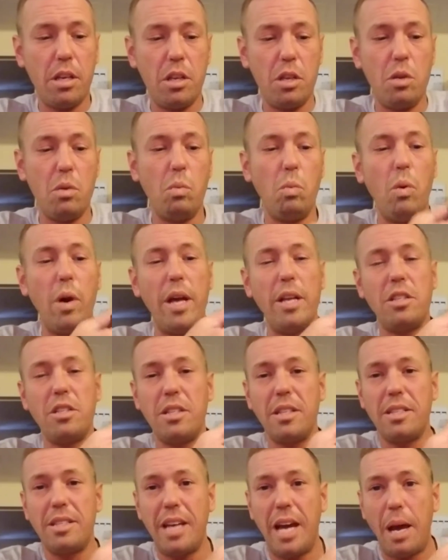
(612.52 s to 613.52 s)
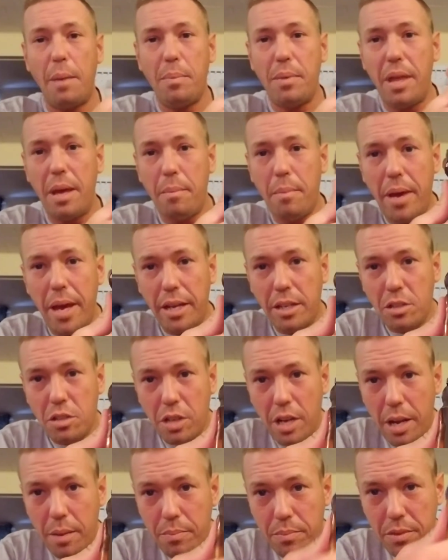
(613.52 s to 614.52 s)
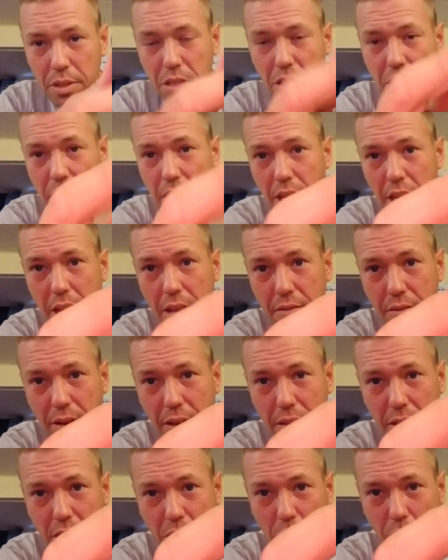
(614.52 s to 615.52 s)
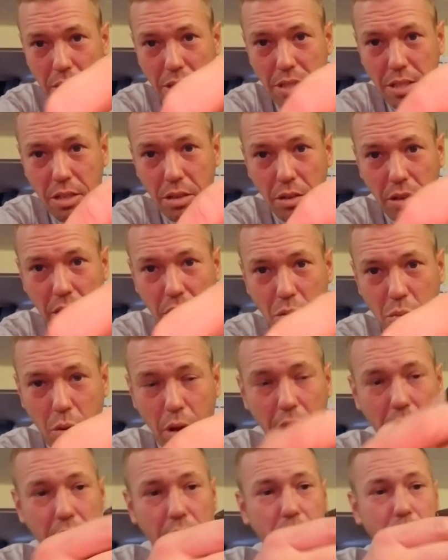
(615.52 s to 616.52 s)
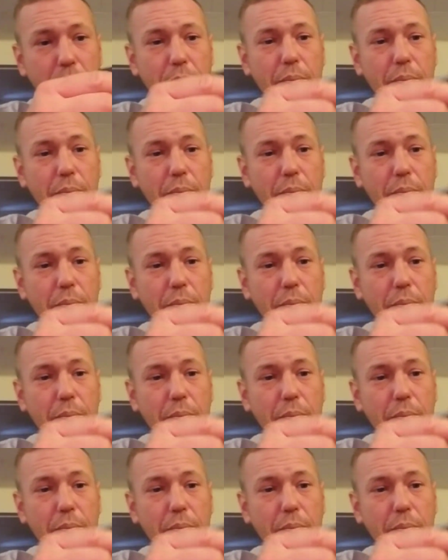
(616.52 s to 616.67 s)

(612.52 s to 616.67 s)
You wedge the top of that back strap. See, even on this one, it still gets wider.